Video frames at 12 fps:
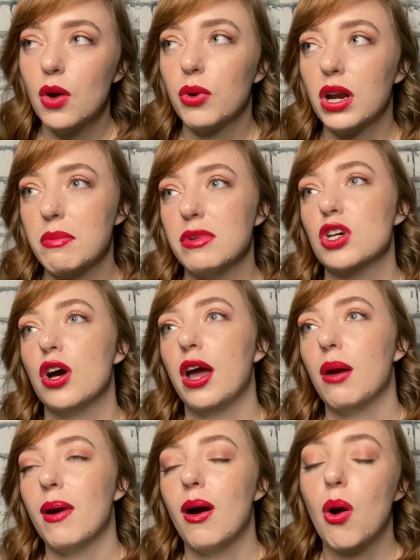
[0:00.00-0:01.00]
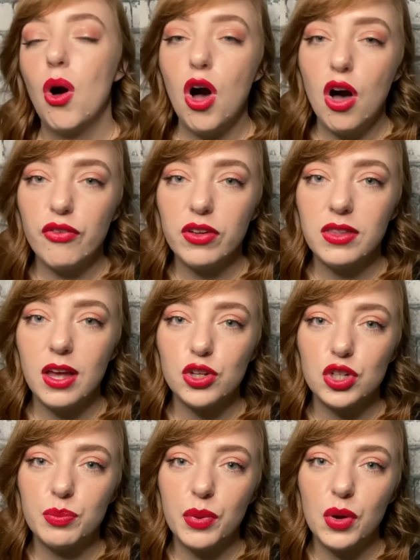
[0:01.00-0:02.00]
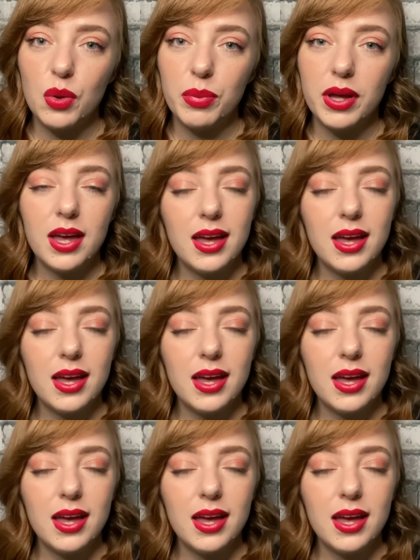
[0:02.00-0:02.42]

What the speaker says: We're going to be talking about how often they should poop.